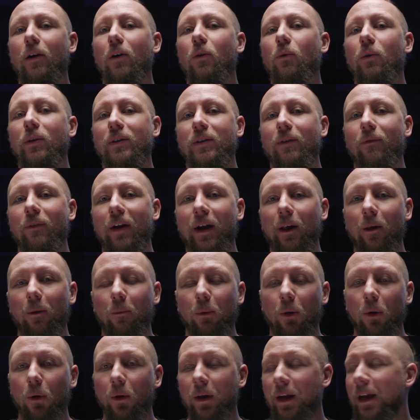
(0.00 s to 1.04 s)
was
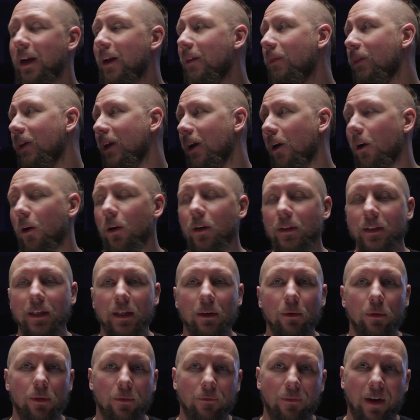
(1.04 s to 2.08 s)
available in the RT
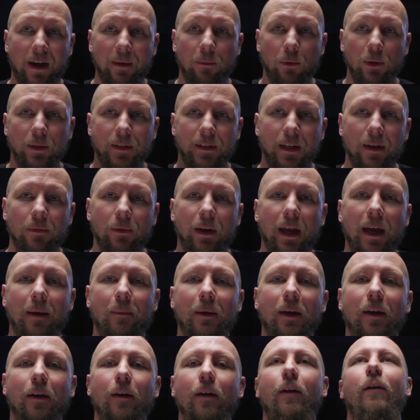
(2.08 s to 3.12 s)
with the 5.7
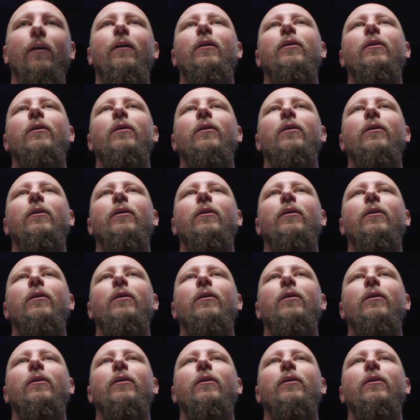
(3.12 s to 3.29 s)
Hemi.